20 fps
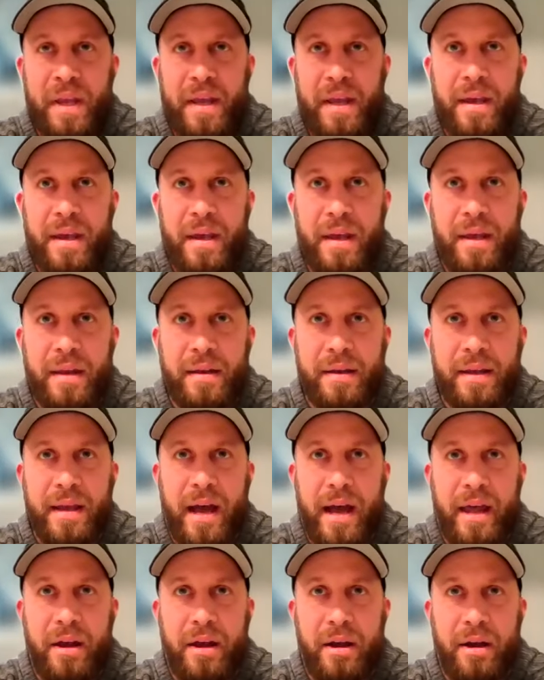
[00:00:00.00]
and
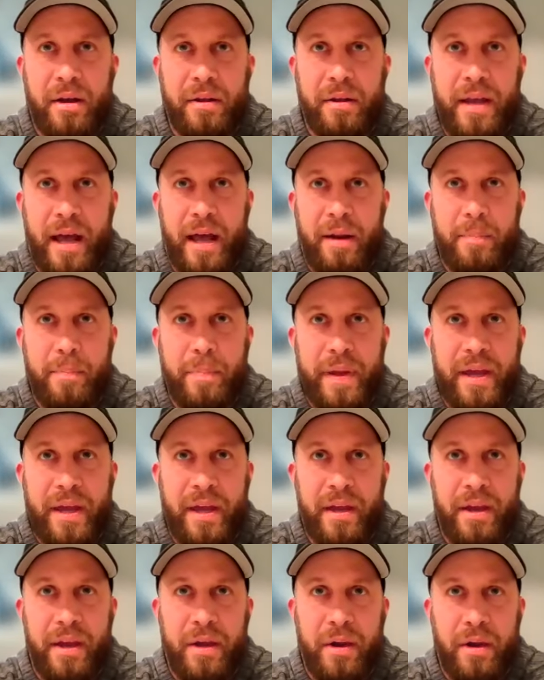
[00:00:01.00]
got a
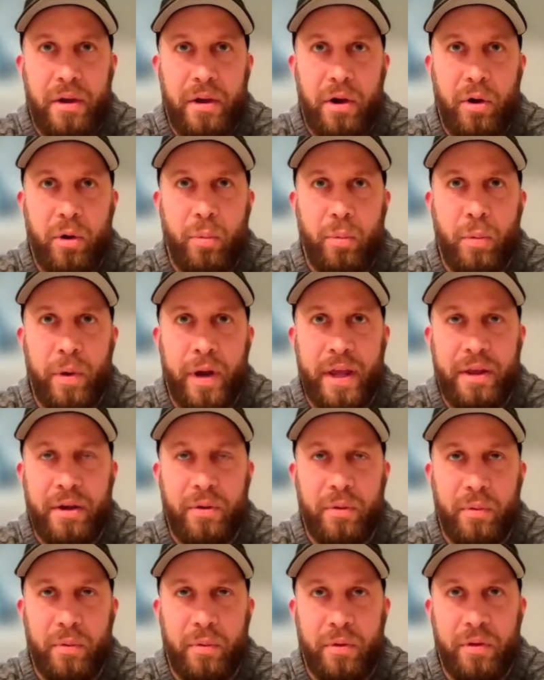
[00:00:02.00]
big home
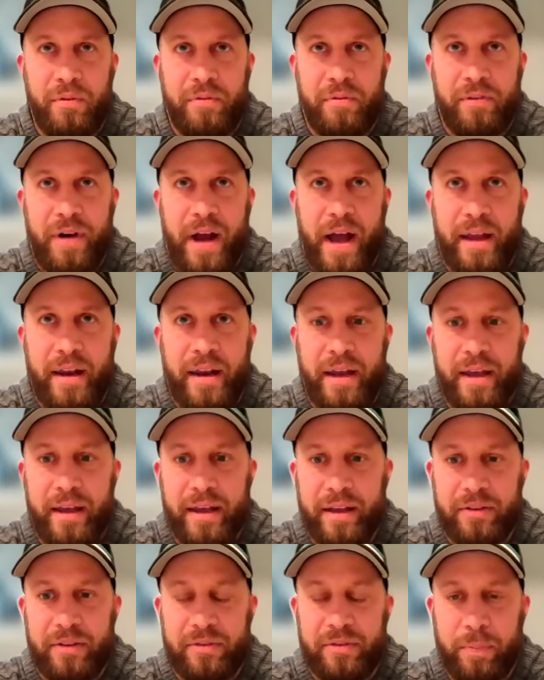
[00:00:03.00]
win on Friday
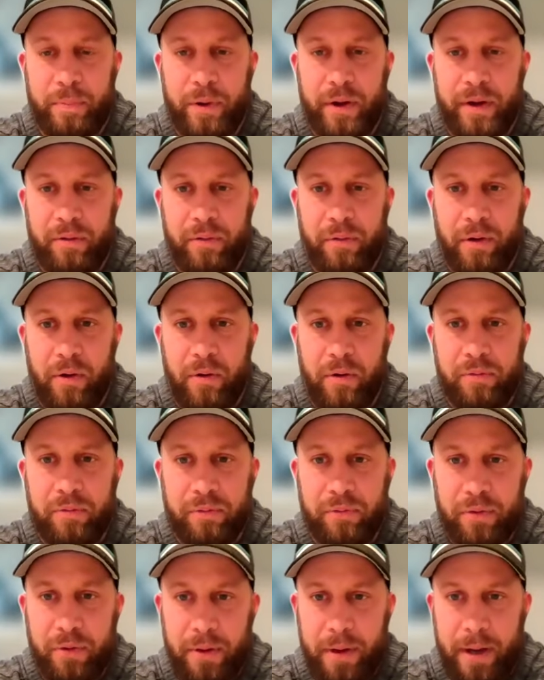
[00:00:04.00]
against Spring Grove.